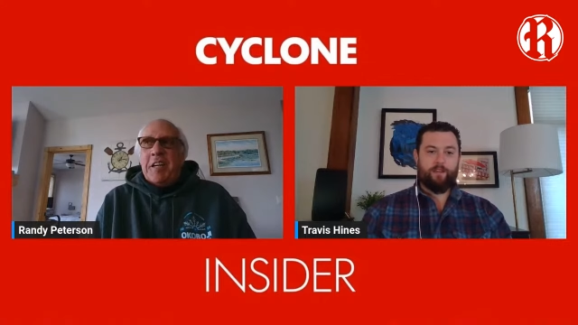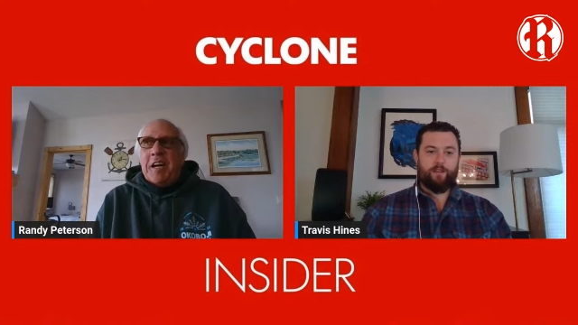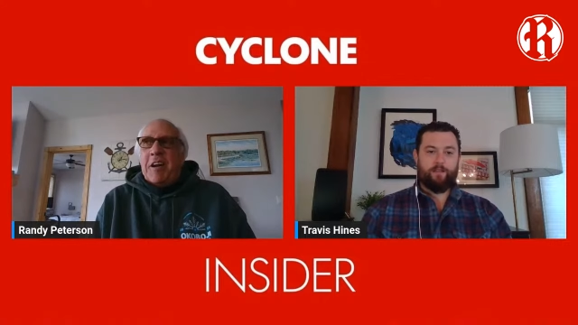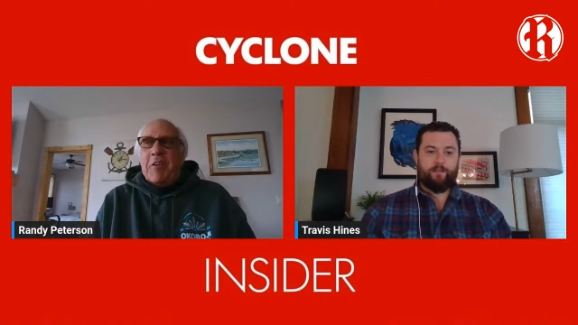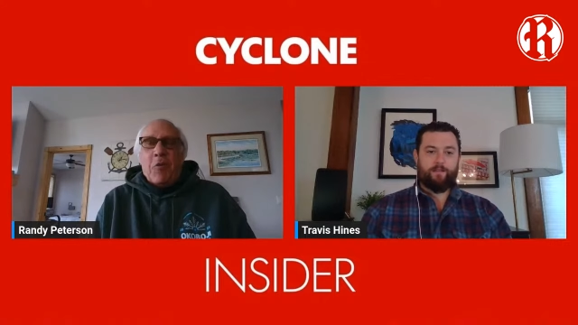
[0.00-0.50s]

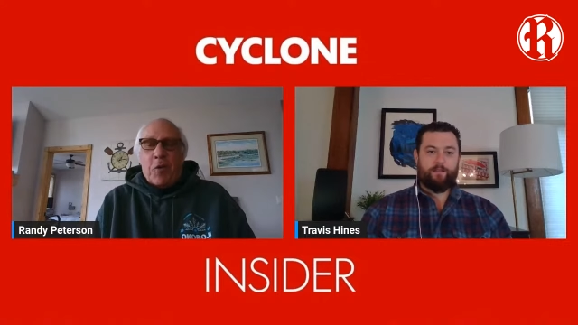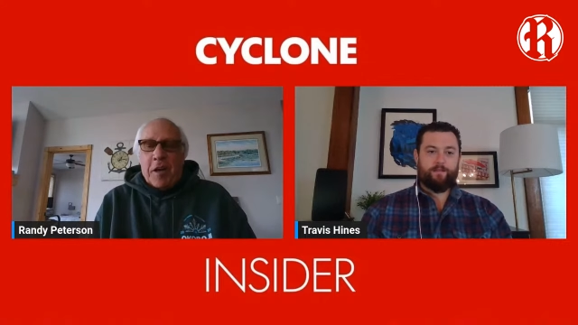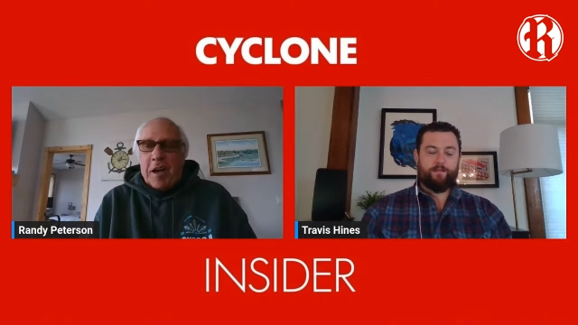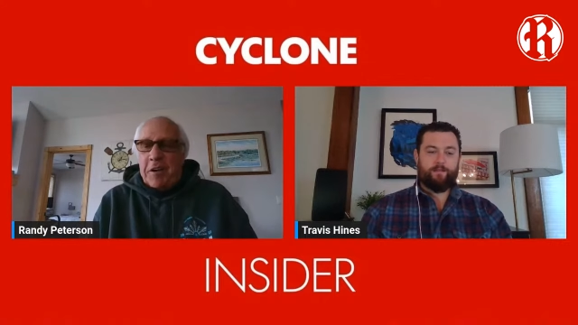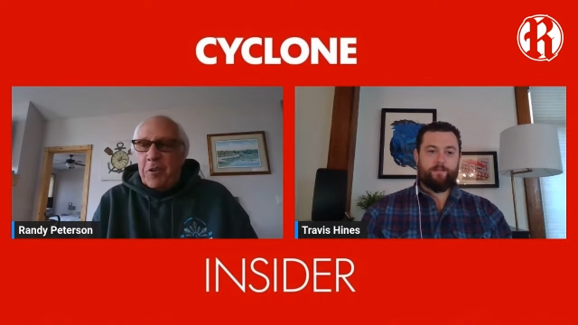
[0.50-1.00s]
Speaker 1: I don't know where
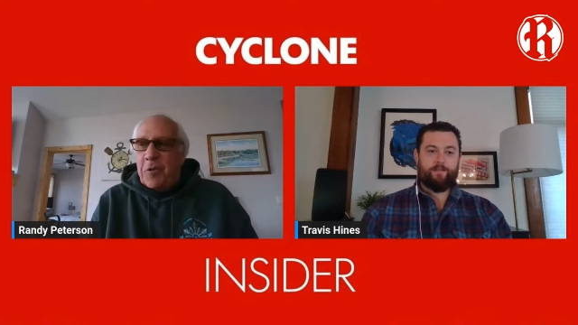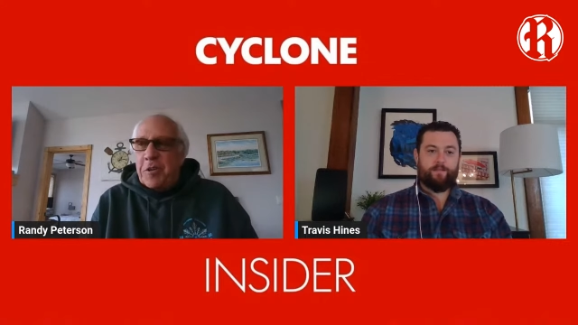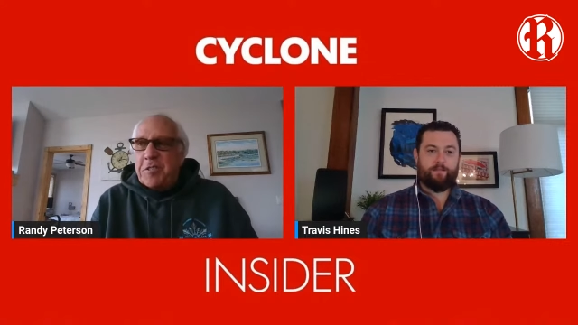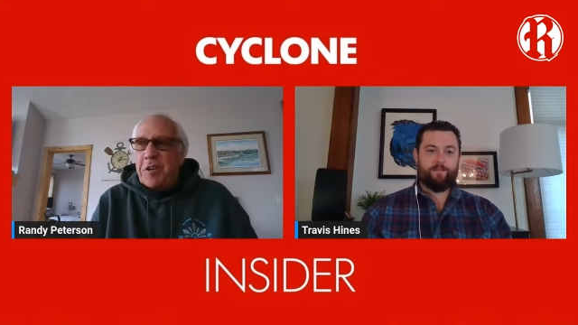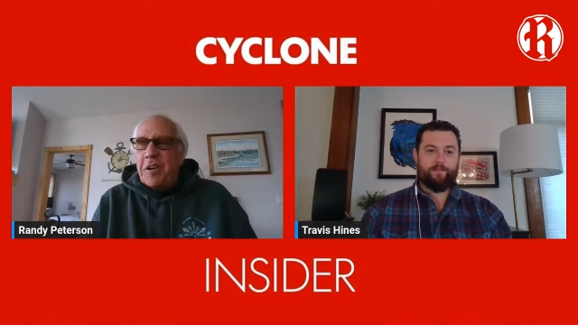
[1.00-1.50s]
I don't know where
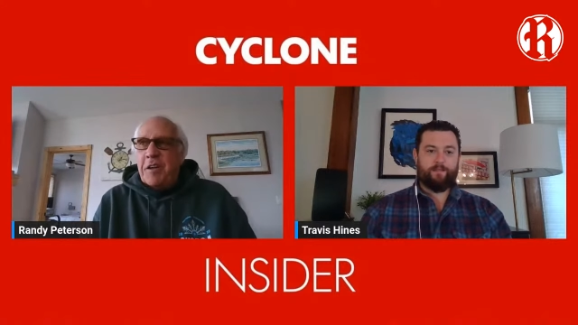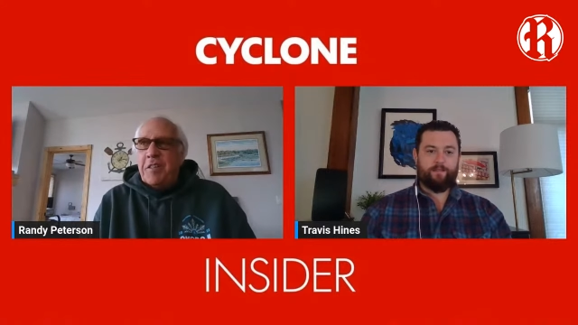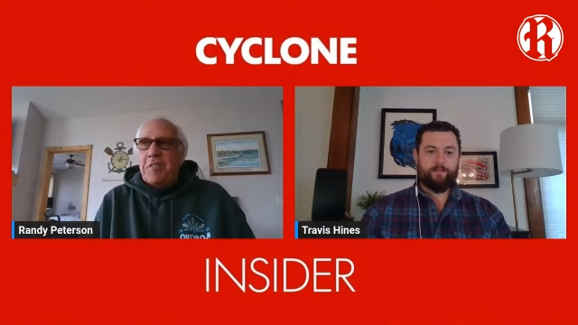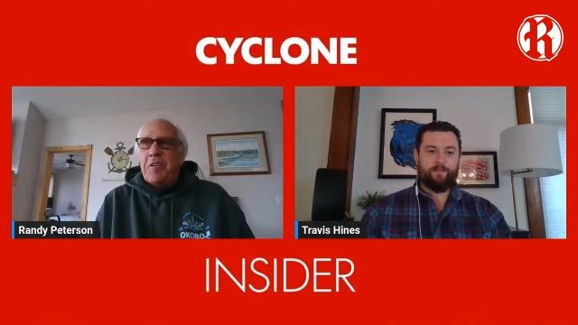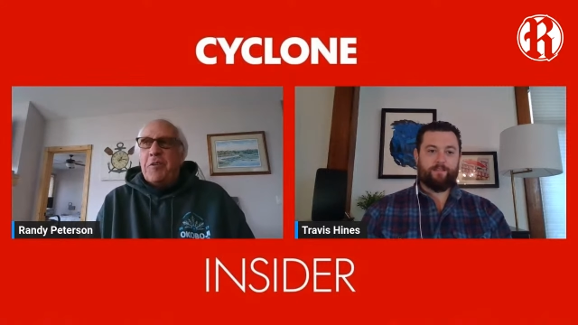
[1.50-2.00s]
to start
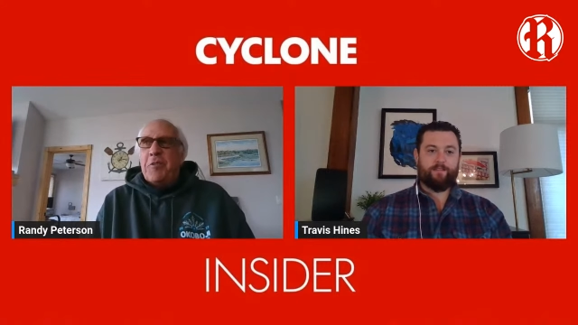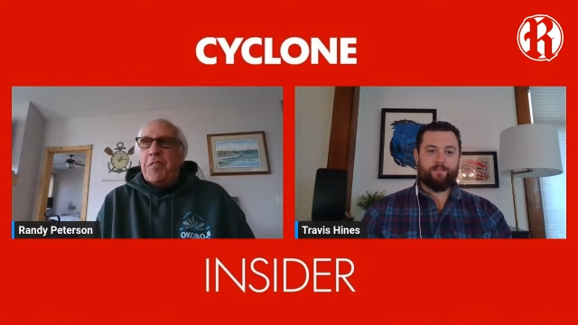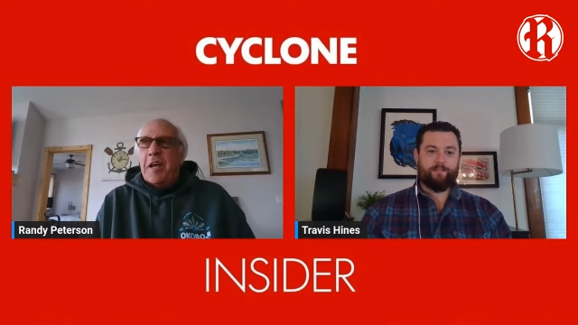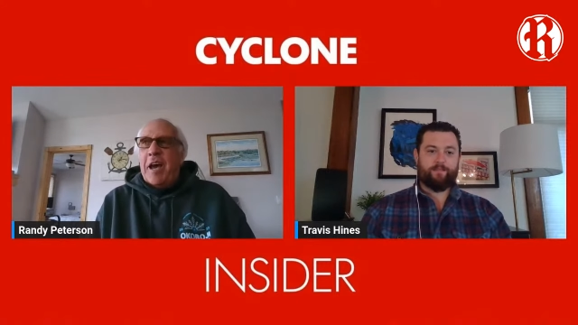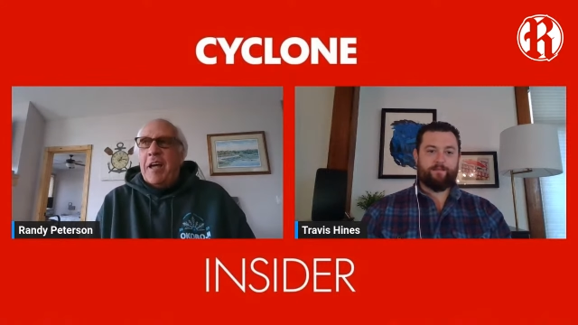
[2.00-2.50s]
start with
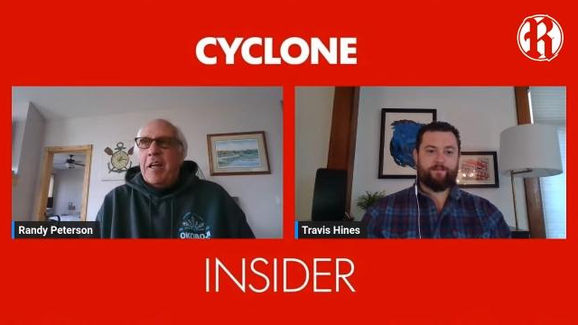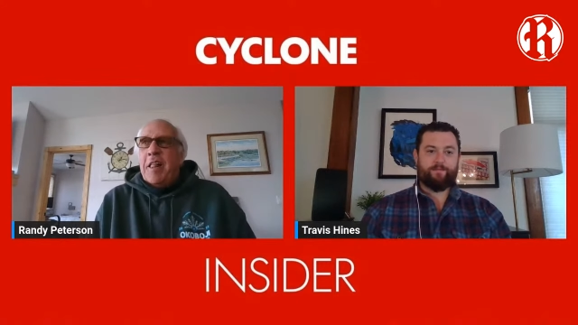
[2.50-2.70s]
that. I,